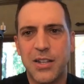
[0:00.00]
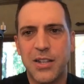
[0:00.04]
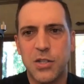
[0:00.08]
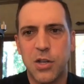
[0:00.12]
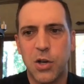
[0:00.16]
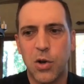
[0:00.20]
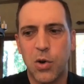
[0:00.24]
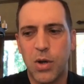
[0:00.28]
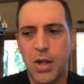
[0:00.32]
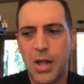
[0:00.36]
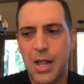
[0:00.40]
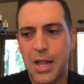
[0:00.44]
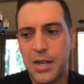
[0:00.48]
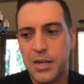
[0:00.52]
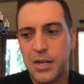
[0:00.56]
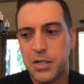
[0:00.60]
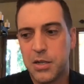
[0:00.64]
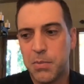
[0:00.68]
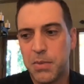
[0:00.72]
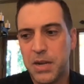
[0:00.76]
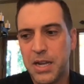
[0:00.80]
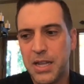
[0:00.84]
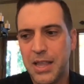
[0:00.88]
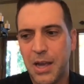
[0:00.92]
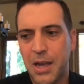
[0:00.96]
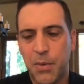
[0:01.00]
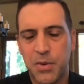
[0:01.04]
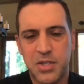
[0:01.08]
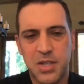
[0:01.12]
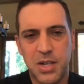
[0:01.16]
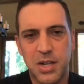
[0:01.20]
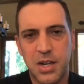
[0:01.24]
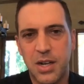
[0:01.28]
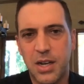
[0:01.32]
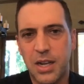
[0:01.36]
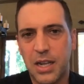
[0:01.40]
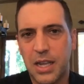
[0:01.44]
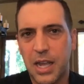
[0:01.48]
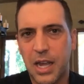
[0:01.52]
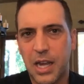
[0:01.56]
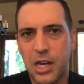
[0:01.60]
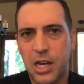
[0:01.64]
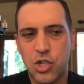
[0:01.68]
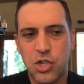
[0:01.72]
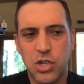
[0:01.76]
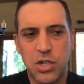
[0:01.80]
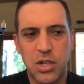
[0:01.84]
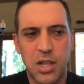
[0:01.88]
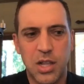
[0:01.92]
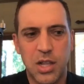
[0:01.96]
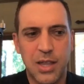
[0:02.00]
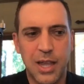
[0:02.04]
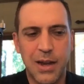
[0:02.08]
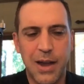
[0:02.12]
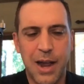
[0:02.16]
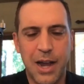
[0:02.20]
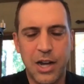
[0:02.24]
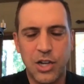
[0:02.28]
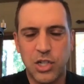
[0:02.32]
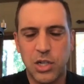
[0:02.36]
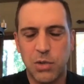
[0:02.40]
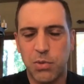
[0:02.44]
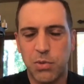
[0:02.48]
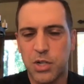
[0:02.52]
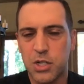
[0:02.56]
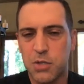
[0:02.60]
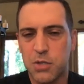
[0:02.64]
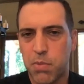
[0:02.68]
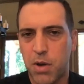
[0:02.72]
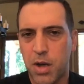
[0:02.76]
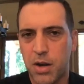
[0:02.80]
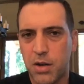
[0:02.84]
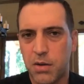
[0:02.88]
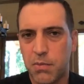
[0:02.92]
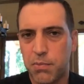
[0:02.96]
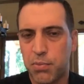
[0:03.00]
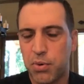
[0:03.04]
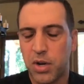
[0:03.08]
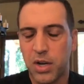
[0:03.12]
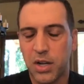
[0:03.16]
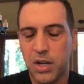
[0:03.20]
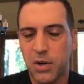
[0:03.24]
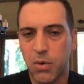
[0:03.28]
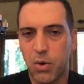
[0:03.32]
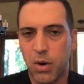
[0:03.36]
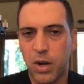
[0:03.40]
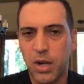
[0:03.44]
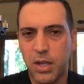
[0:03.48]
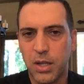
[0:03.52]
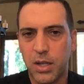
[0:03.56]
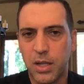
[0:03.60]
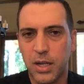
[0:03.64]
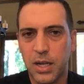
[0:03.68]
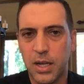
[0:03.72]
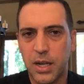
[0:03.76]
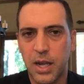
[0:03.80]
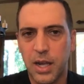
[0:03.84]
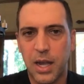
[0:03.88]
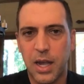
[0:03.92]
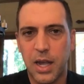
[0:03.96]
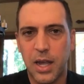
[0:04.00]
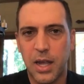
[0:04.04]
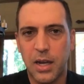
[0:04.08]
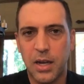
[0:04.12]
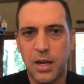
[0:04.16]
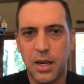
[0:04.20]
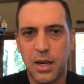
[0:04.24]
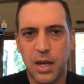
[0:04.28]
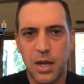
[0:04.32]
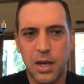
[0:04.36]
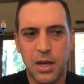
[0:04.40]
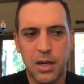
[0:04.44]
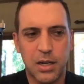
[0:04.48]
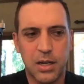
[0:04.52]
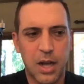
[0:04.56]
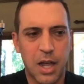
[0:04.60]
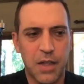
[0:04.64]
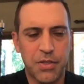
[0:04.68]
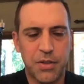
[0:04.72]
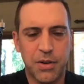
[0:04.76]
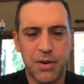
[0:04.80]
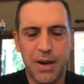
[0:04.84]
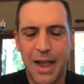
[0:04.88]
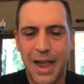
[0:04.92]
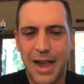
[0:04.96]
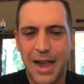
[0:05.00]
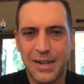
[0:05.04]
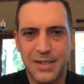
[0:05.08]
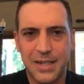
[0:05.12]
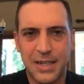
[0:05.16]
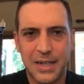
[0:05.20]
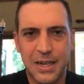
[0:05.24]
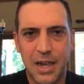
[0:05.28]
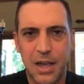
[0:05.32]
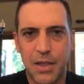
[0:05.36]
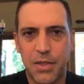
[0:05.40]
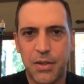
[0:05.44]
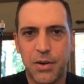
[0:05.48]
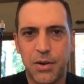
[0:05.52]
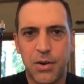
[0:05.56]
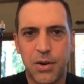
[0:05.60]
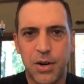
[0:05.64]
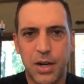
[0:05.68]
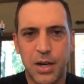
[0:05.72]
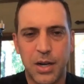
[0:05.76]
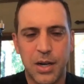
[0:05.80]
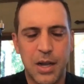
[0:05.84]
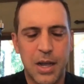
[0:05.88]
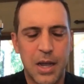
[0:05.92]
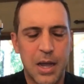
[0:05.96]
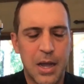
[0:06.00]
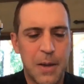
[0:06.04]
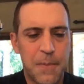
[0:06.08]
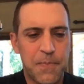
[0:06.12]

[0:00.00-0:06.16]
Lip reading: So to me, that was an indication that they actually responded pretty quickly and got their act together and